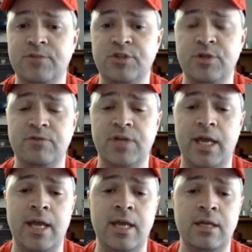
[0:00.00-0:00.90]
So you have
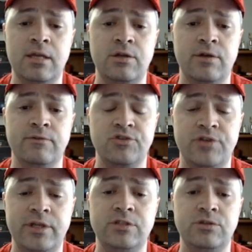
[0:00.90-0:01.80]
Kang, you have Strange